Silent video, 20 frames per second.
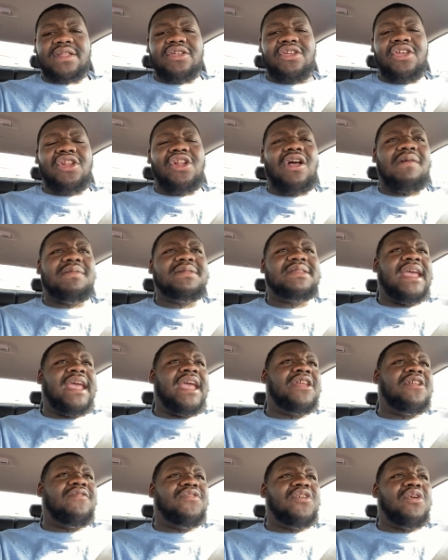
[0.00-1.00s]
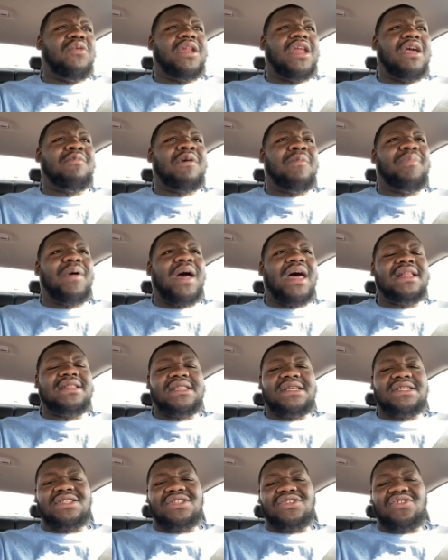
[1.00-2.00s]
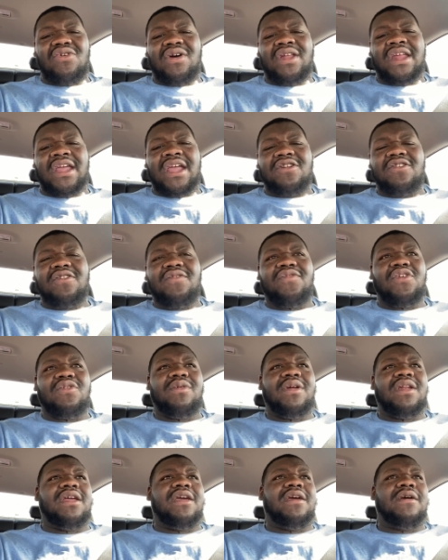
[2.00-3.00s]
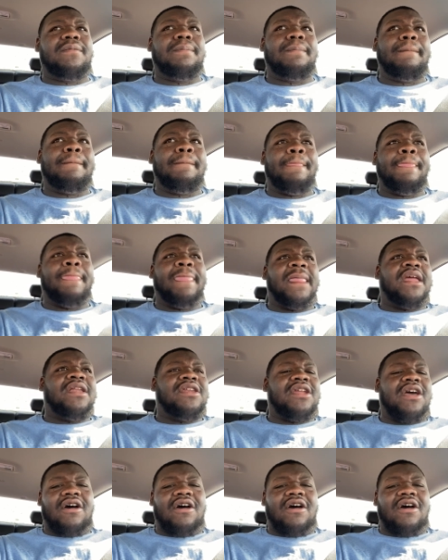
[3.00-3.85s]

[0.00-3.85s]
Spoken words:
You know what I'm saying? Interviewing them? Are politicians going to interviewing them?